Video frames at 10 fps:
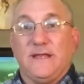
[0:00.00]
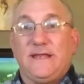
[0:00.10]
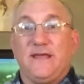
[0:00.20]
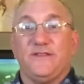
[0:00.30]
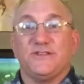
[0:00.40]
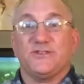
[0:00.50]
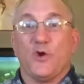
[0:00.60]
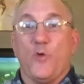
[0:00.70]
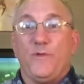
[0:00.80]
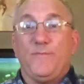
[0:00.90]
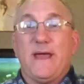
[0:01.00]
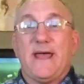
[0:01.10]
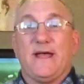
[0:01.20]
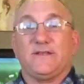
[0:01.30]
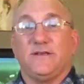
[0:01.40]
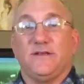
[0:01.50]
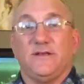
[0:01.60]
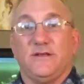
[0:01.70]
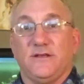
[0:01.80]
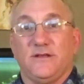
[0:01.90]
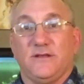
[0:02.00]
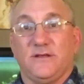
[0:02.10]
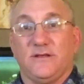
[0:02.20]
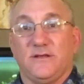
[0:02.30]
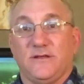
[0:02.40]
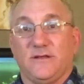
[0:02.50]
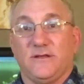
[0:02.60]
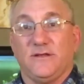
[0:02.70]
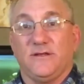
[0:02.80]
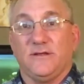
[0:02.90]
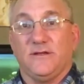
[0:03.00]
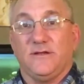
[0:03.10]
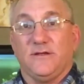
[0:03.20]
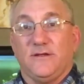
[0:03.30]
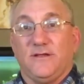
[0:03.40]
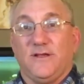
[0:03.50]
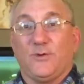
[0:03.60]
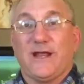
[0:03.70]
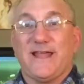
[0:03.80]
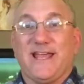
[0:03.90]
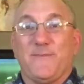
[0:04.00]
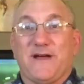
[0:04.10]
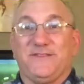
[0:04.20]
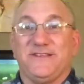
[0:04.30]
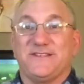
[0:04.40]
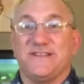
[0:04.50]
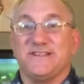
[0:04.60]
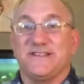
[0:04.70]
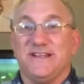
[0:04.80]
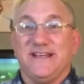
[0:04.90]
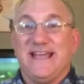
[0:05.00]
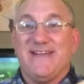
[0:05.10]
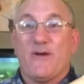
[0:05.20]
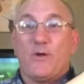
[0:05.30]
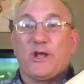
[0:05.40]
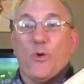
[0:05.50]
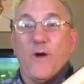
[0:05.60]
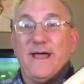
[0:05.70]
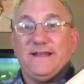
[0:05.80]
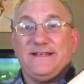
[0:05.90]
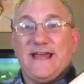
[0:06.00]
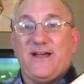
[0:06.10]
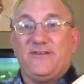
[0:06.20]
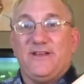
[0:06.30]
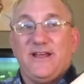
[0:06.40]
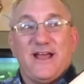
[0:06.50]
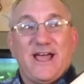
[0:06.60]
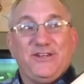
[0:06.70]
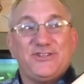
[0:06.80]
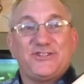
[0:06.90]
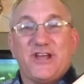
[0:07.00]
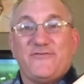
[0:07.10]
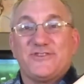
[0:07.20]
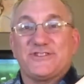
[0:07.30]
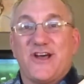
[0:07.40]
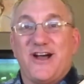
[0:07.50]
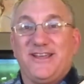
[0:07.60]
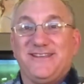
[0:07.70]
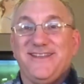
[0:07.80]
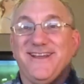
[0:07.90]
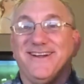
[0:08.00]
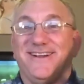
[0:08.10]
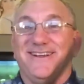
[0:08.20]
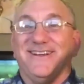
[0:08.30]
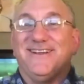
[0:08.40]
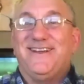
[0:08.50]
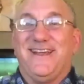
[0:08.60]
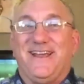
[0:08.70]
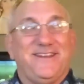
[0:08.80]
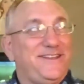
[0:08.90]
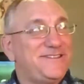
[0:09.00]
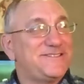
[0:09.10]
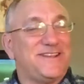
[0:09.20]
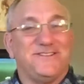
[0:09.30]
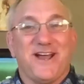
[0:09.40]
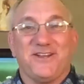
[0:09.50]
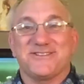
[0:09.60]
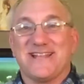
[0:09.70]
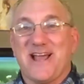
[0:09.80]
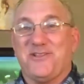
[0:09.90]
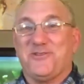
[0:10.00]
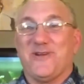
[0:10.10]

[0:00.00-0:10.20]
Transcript: again, this is open backed. And what I like about this is if I want to quiet it down, I just stuff a sock in there and it's uh, not as loud